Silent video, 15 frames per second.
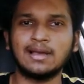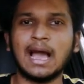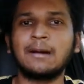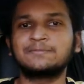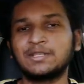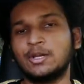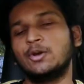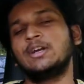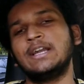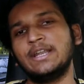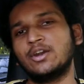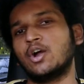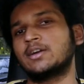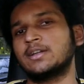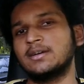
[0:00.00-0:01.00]
Absolutely
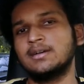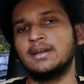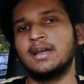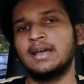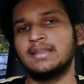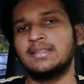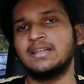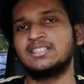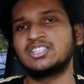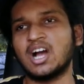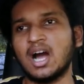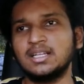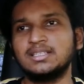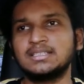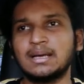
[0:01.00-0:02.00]
not. They
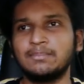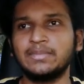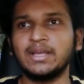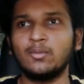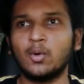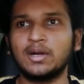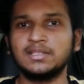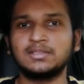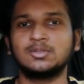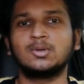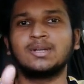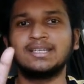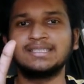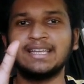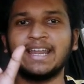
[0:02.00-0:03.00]
charge something what is
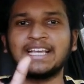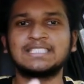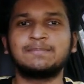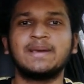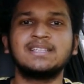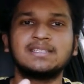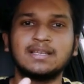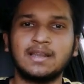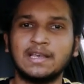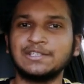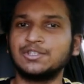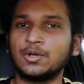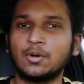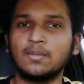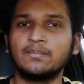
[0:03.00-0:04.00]
known as an expense
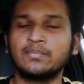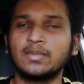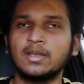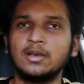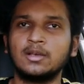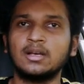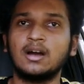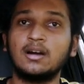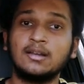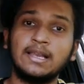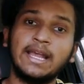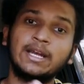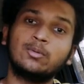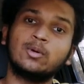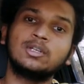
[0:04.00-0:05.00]
ratio.
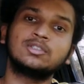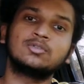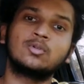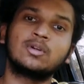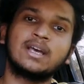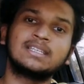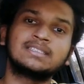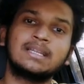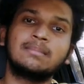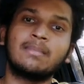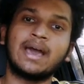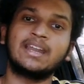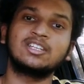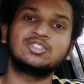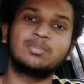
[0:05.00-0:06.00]
Earlier it was known as a
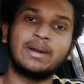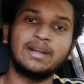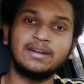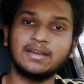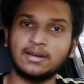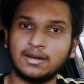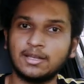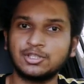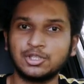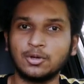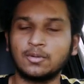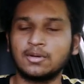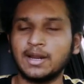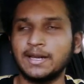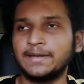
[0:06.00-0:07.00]
management
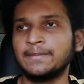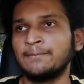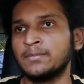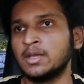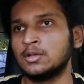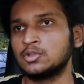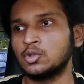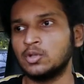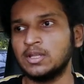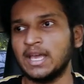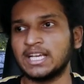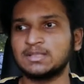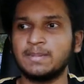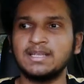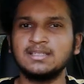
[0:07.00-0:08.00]
ratio, right? So the
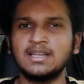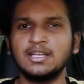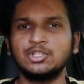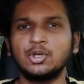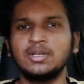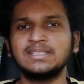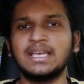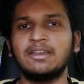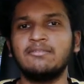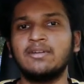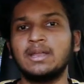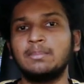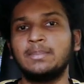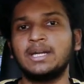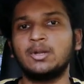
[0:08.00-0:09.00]
expense ratio is
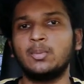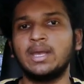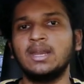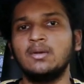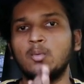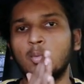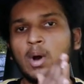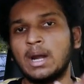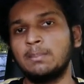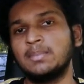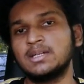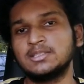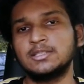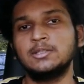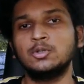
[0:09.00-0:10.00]
anywhere between
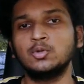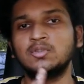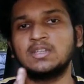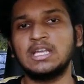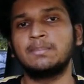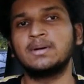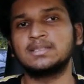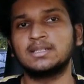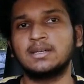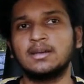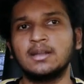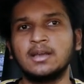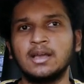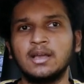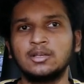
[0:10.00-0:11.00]
1% to 3%.
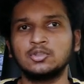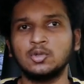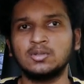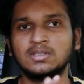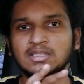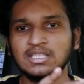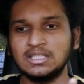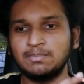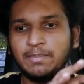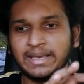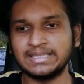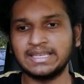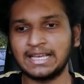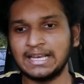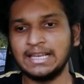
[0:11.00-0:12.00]
So this is
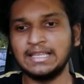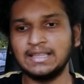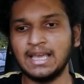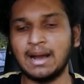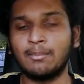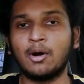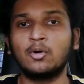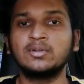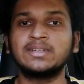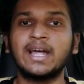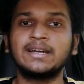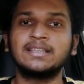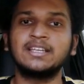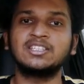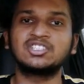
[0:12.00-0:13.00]
basically the amount
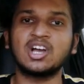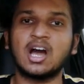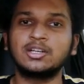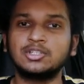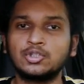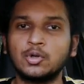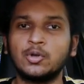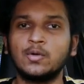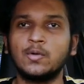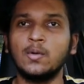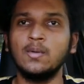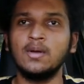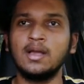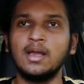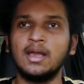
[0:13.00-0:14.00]
that they charge
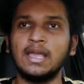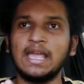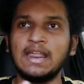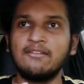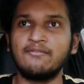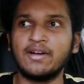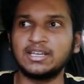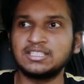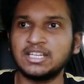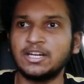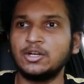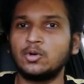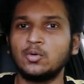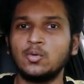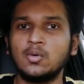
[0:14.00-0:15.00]
to, invest
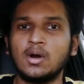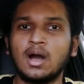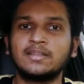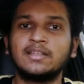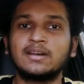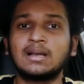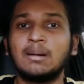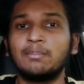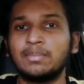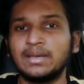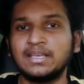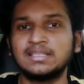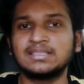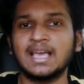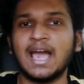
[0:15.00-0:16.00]
into other
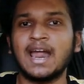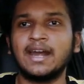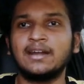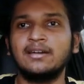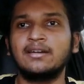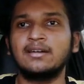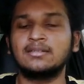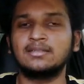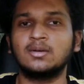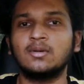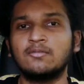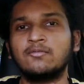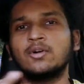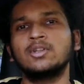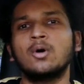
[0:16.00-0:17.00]
companies, and
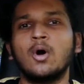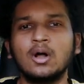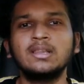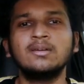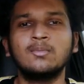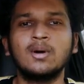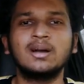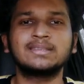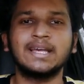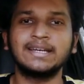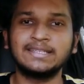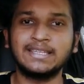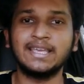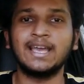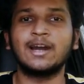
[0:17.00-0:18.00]
for all the work
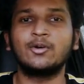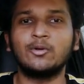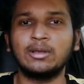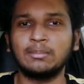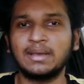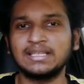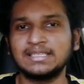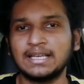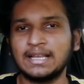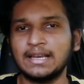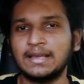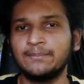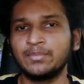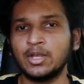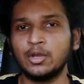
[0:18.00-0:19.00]
that they are doing,
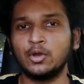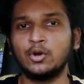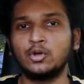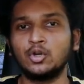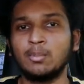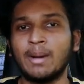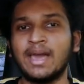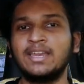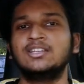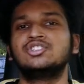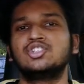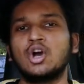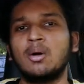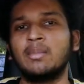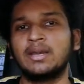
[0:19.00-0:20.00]
basically, to
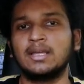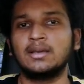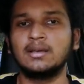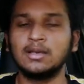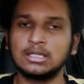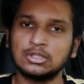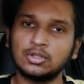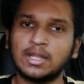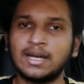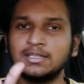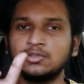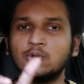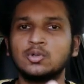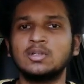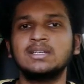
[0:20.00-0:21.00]
manage your money. So that
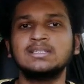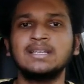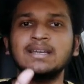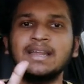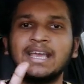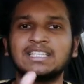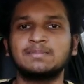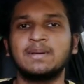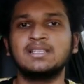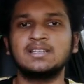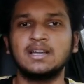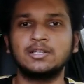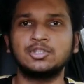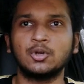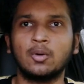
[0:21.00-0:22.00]
is known as an expense
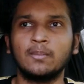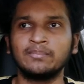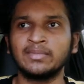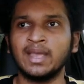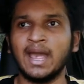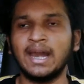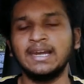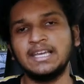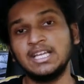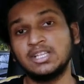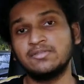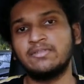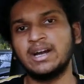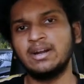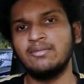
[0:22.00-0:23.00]
ratio. And each
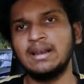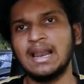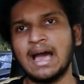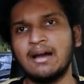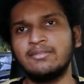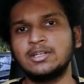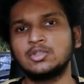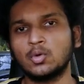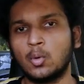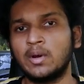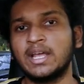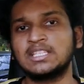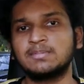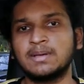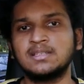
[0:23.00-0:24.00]
fund will have its
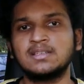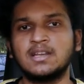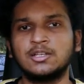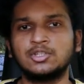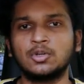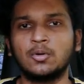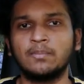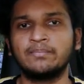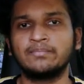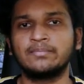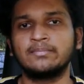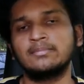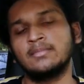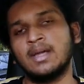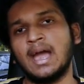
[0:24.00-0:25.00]
own expense ratio.
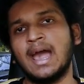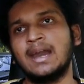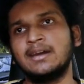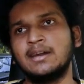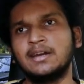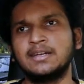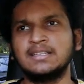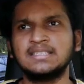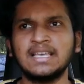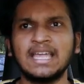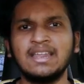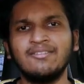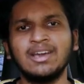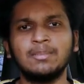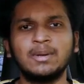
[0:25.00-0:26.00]
And it is
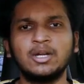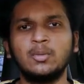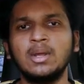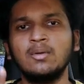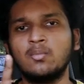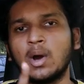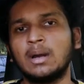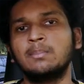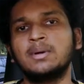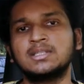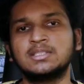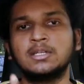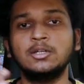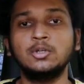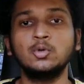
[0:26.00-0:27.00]
anywhere between
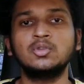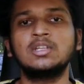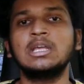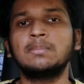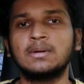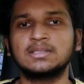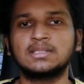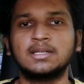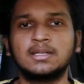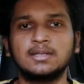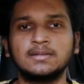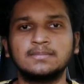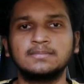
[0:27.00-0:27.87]
1% to 3%.